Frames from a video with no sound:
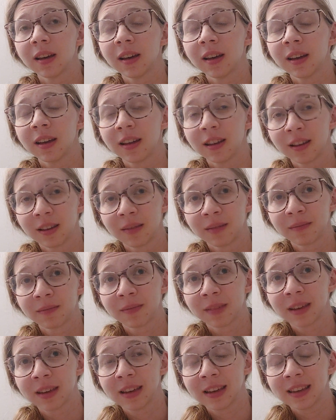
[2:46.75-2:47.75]

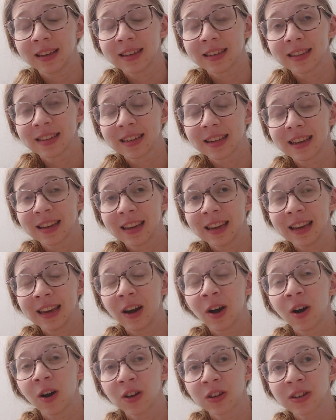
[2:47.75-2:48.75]
it
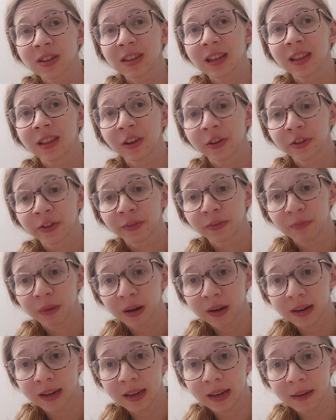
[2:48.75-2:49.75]
costs a lot of
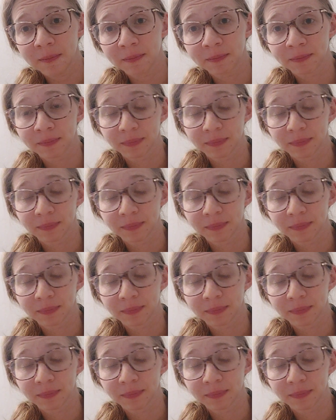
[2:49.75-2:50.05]
money